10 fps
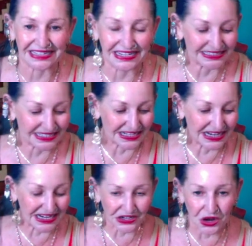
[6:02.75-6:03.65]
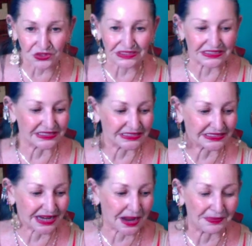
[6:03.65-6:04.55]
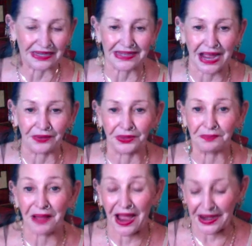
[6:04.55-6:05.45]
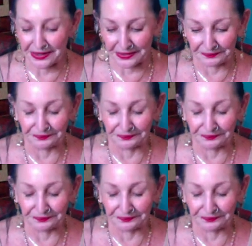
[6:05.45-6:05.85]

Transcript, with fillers: things and he knows this is coming down the pike.